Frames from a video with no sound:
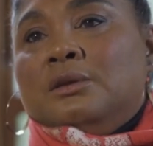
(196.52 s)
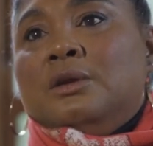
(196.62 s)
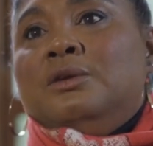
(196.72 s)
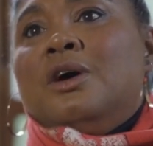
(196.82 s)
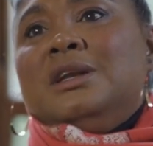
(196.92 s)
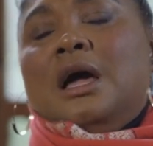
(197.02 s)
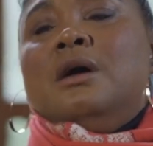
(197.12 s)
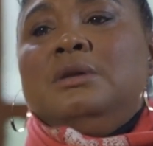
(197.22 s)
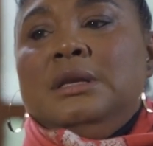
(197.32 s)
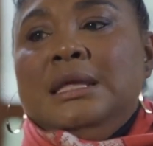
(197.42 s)
not
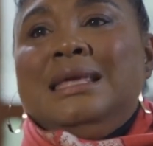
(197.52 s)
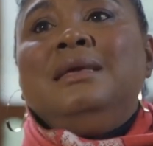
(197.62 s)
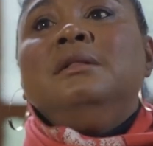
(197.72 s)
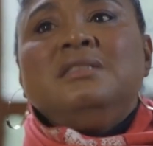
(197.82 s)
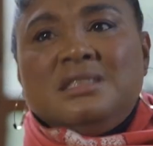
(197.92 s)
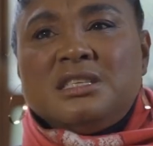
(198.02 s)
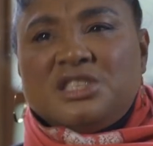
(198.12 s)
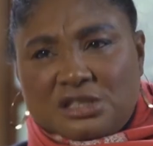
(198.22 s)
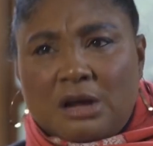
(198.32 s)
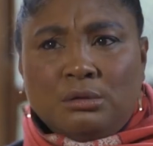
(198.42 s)
only heals the
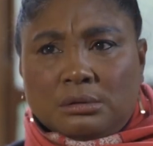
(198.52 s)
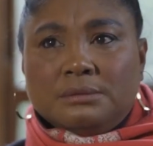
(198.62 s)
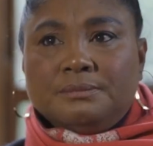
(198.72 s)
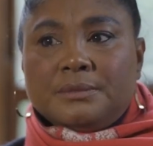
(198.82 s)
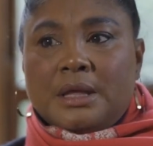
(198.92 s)
soul